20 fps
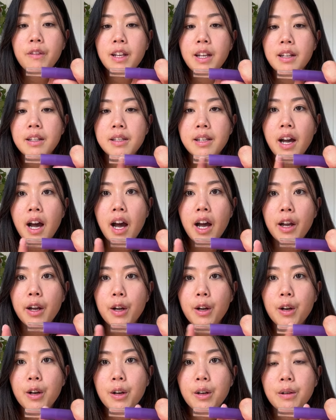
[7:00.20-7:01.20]
the
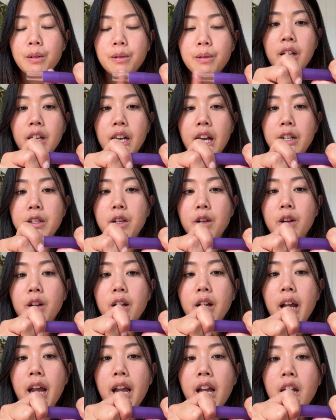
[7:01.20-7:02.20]
entire connector.
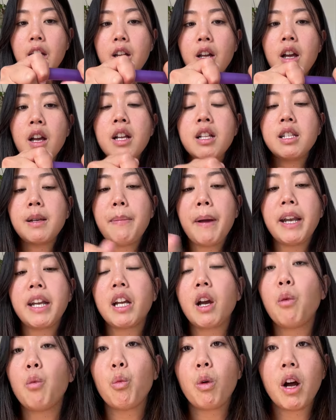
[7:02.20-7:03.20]
And depending
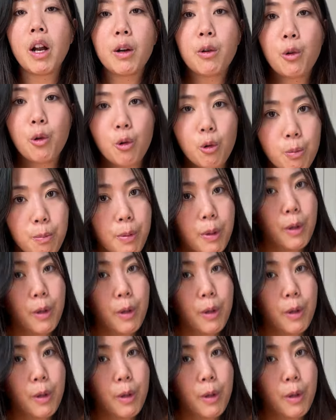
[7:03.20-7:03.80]
on what hoop